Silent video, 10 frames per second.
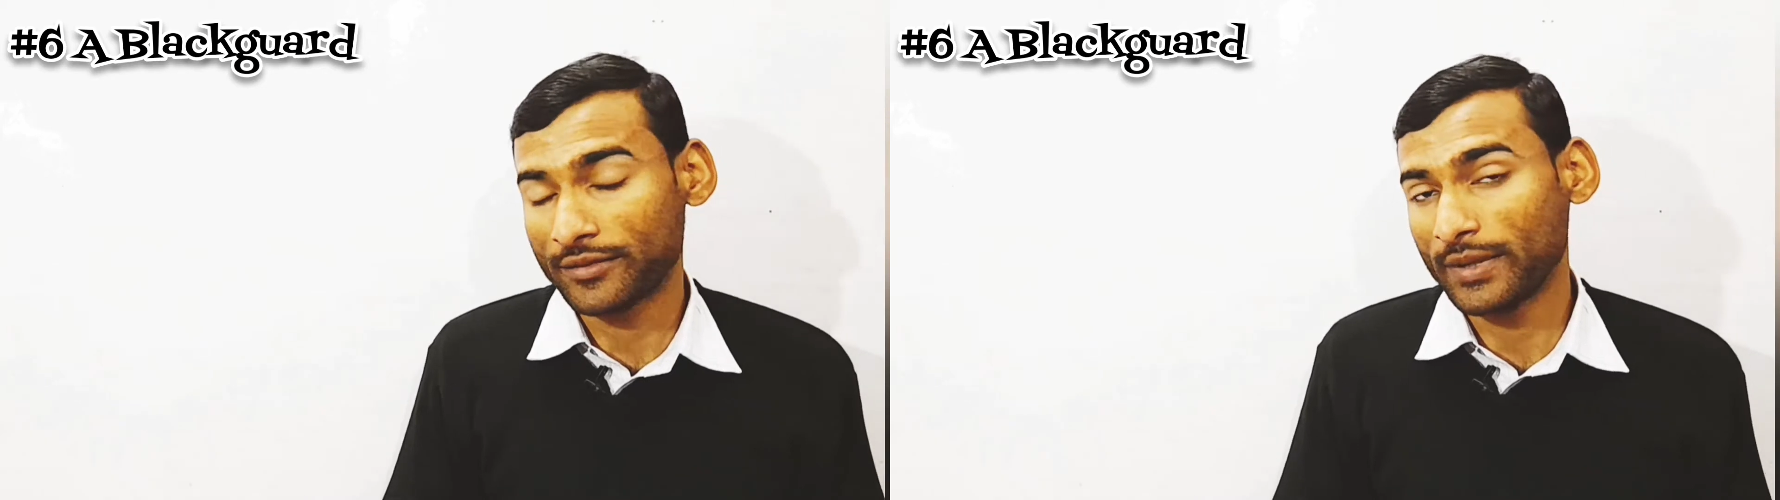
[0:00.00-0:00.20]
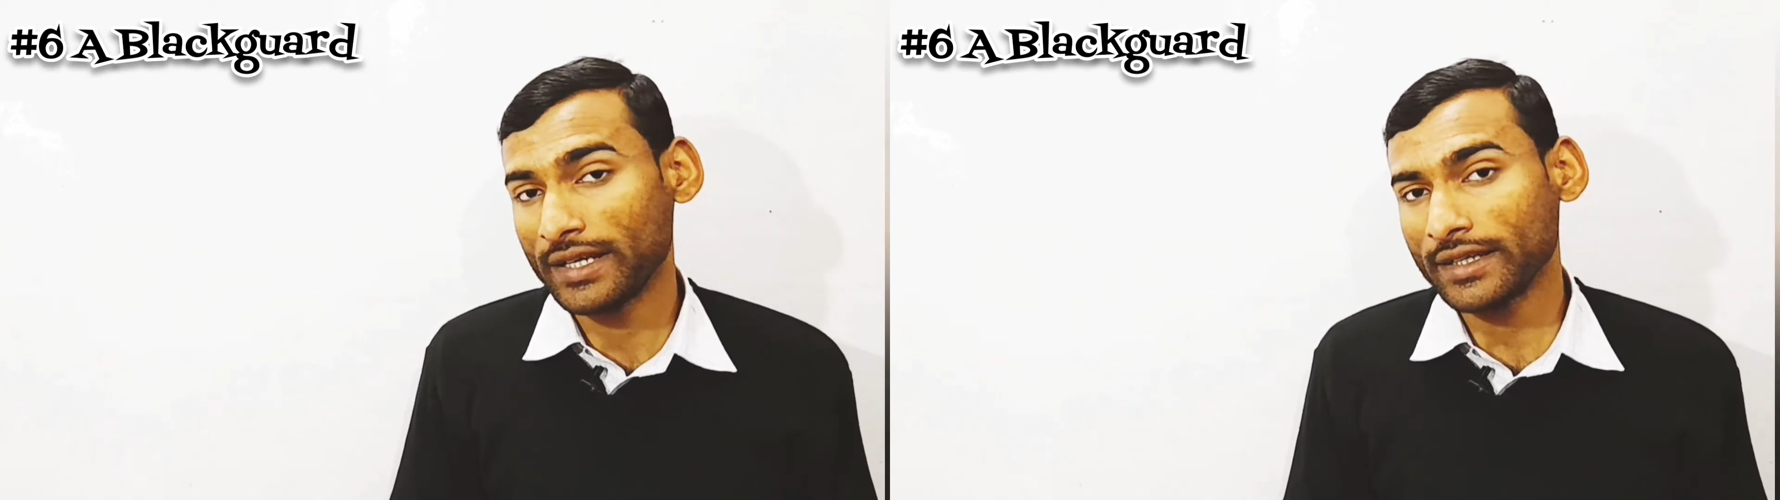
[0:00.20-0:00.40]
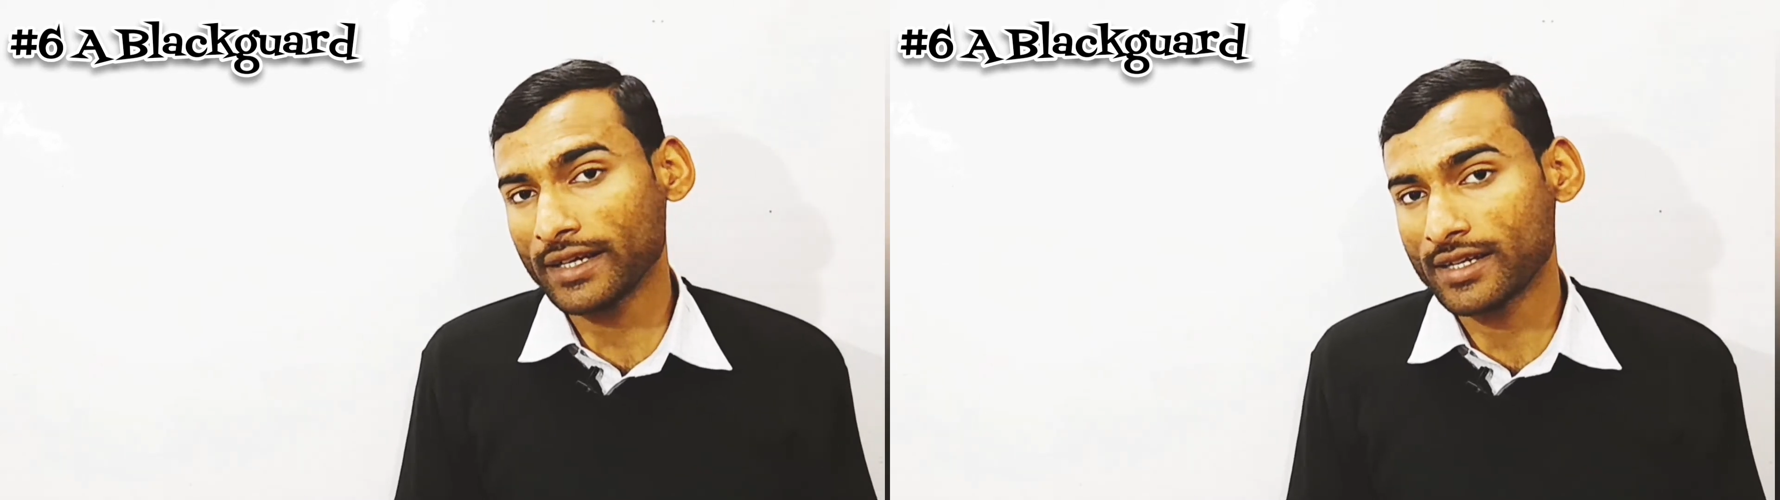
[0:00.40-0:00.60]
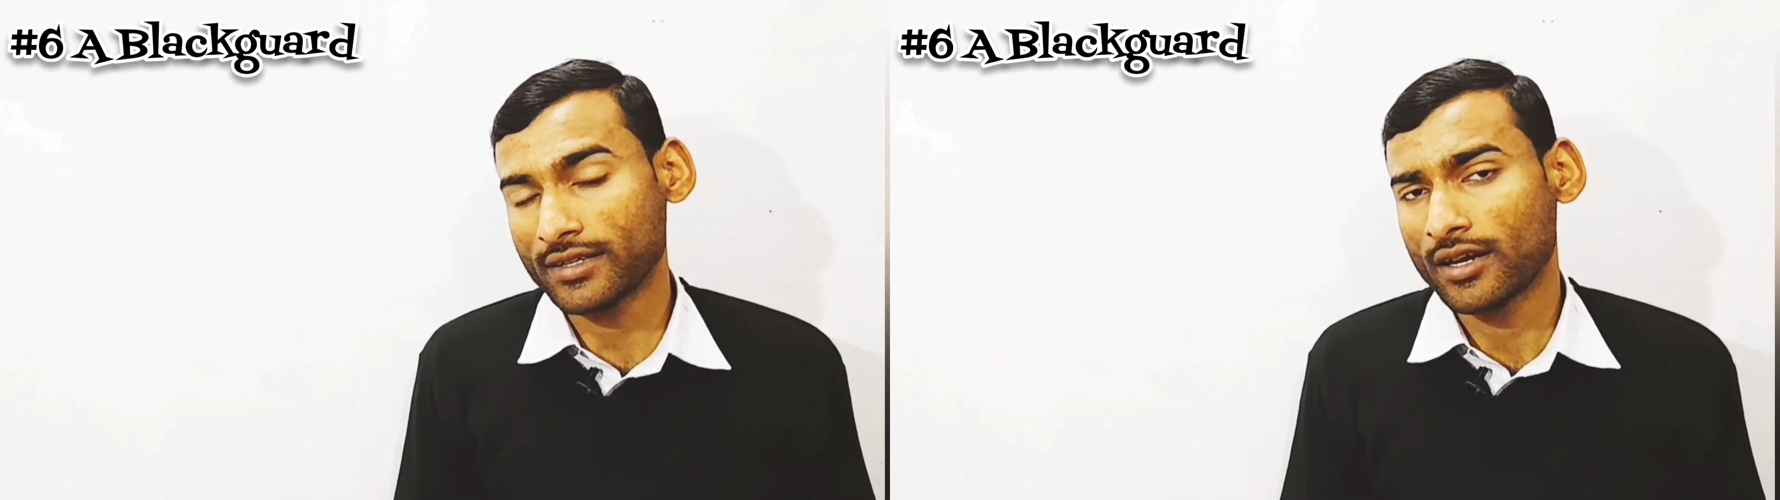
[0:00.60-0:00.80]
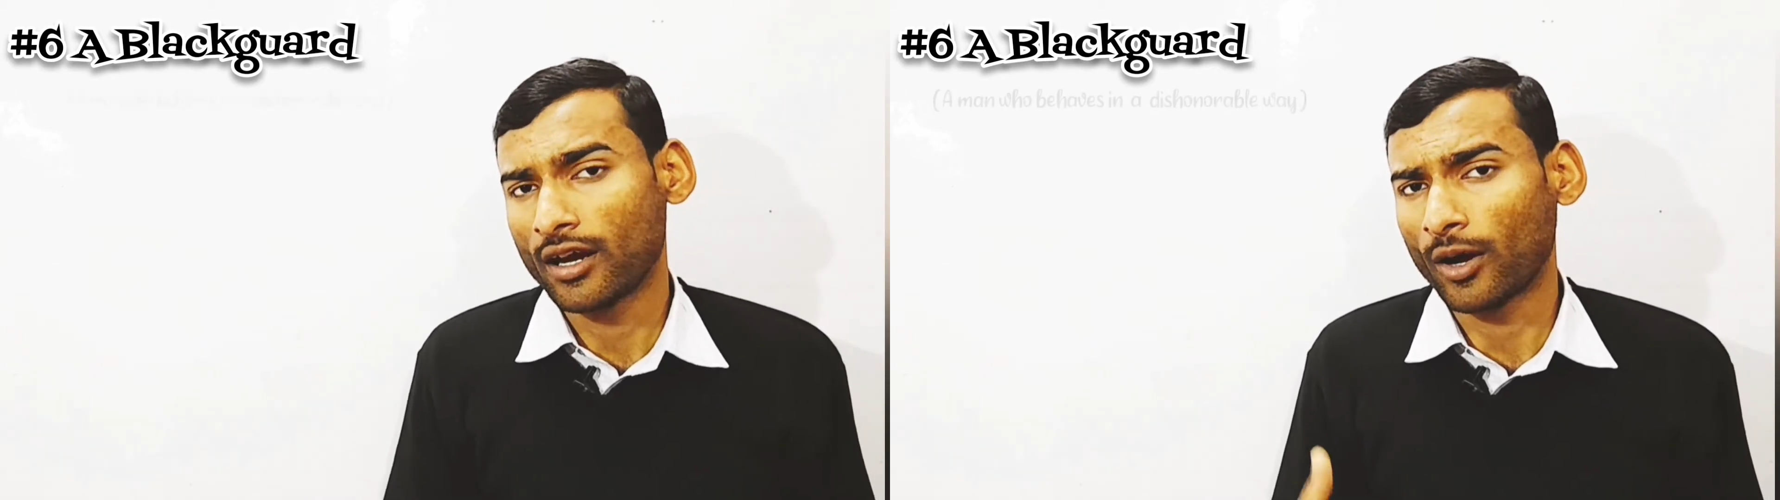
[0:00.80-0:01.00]
meaning is
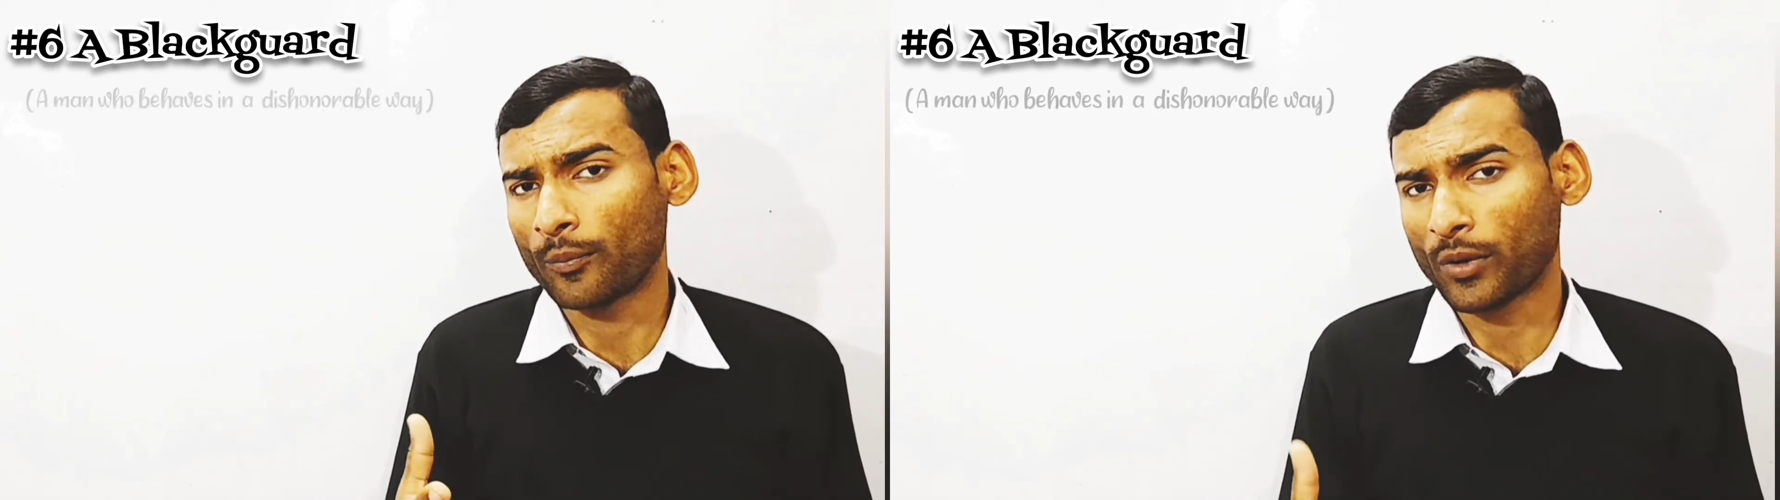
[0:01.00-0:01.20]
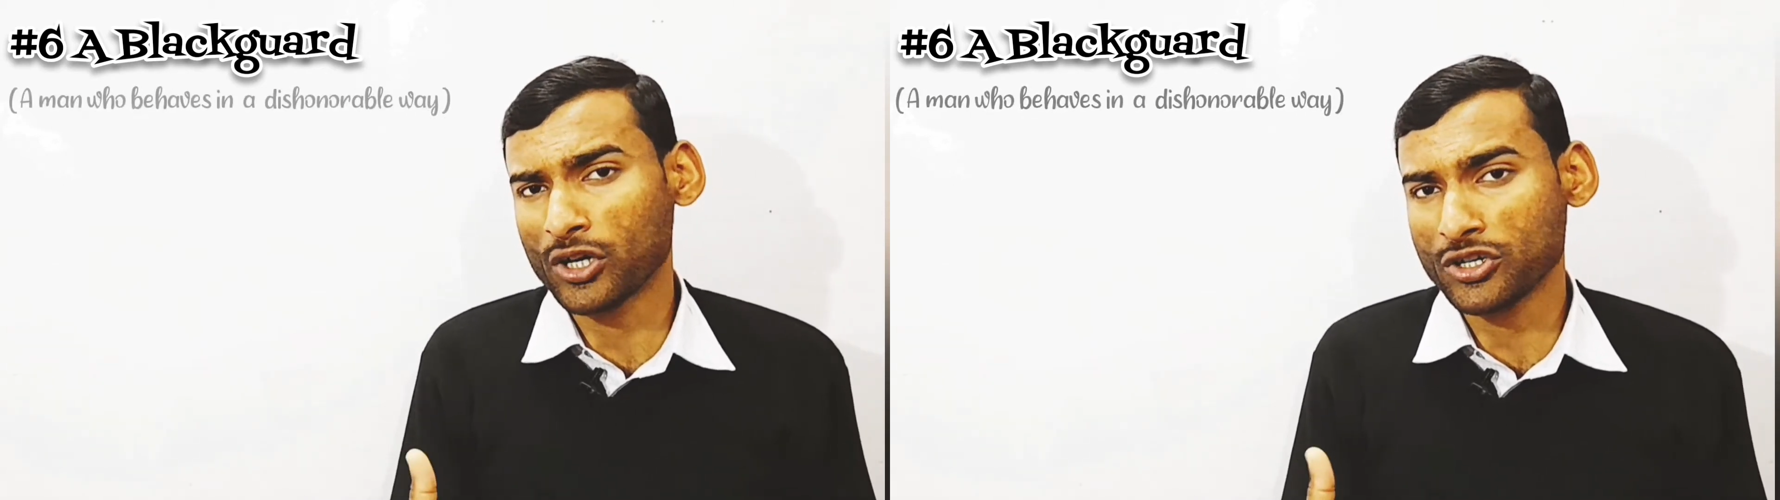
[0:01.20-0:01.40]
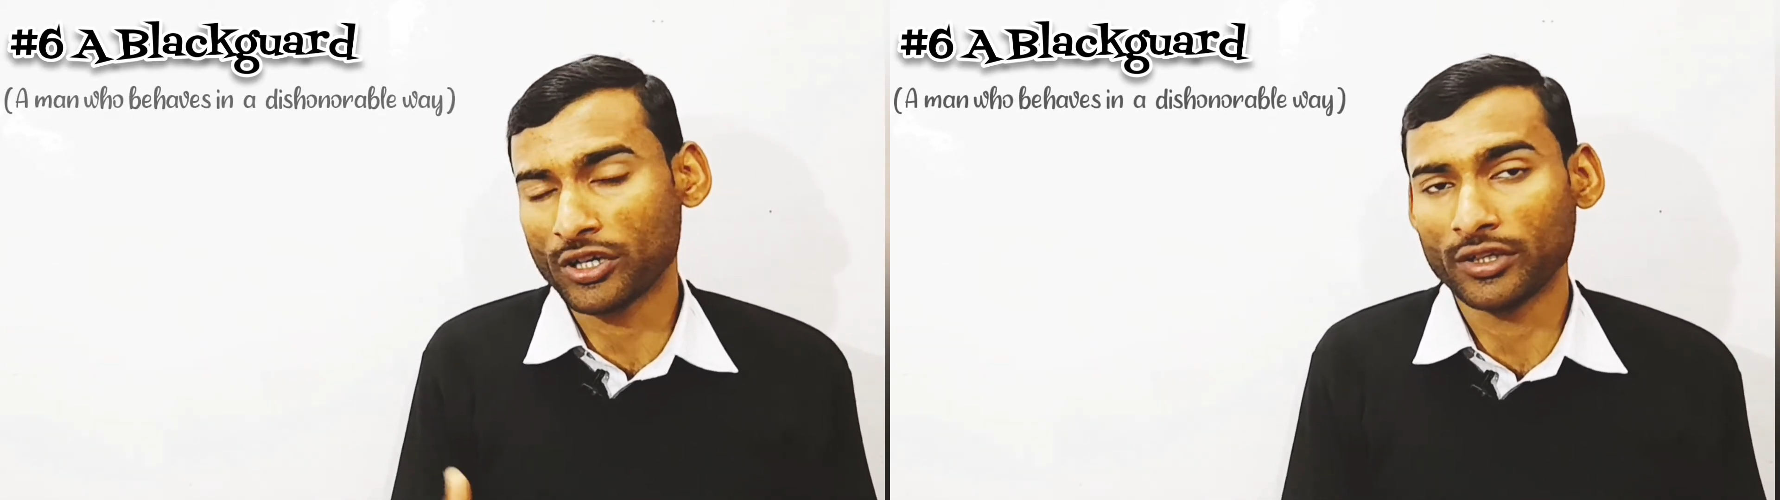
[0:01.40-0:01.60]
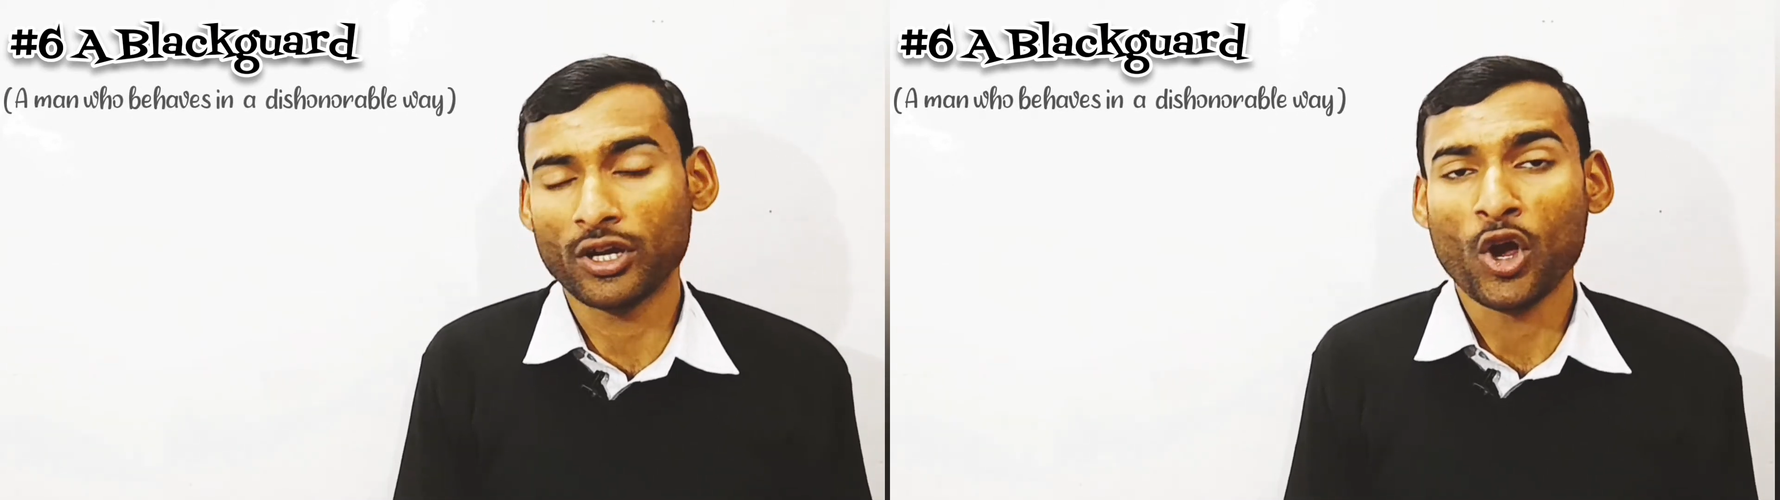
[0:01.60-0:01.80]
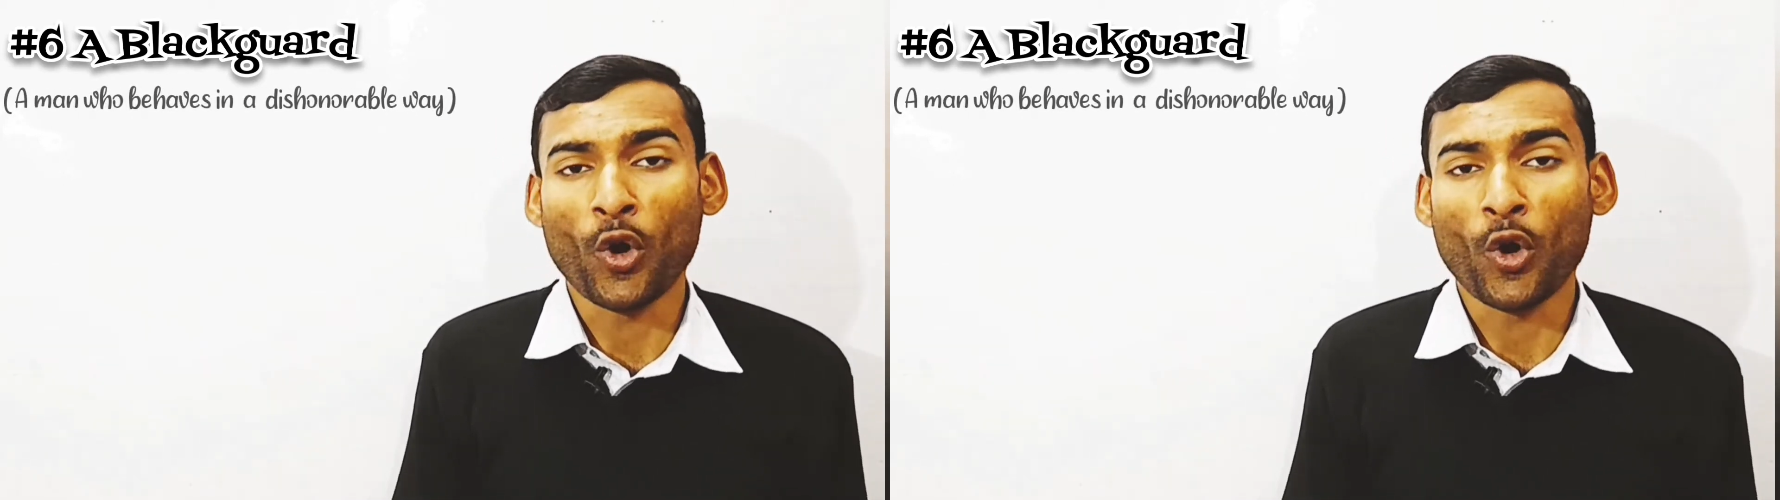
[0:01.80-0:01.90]
a person